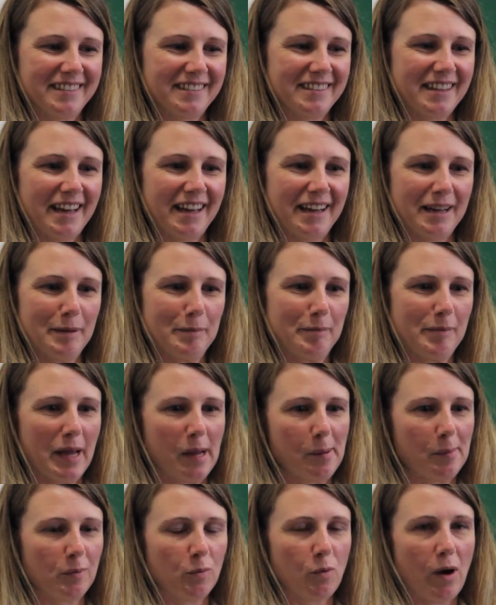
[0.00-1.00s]
yeah,
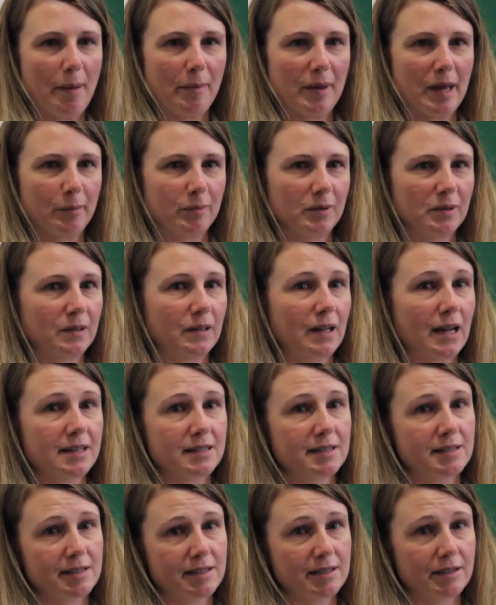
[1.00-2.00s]
pe white people are
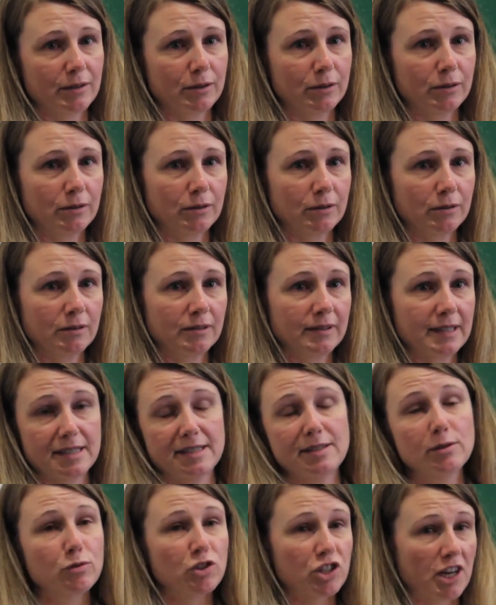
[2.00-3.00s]
still, there's
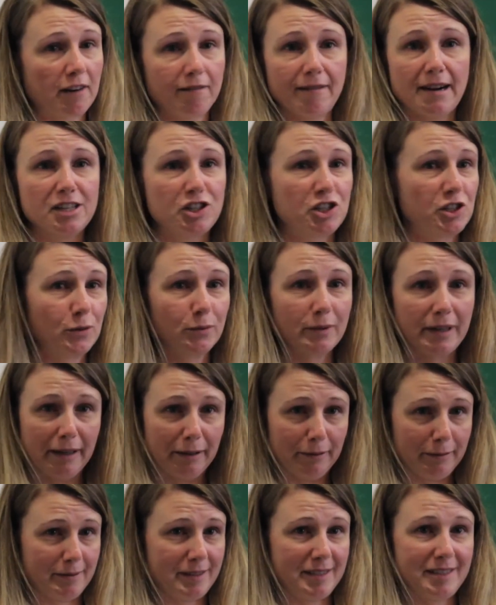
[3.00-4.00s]
still generational
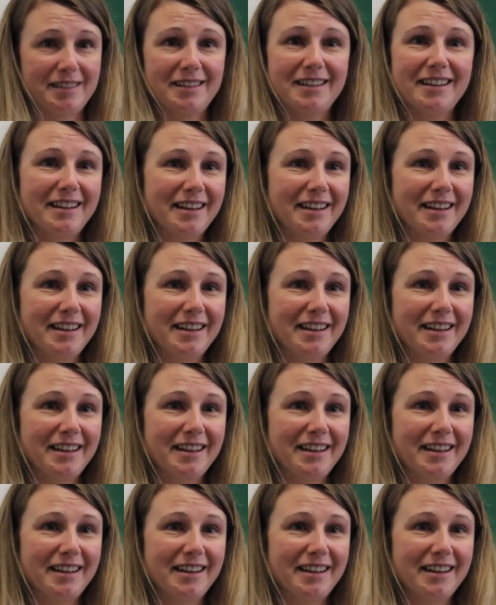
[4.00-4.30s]
guilt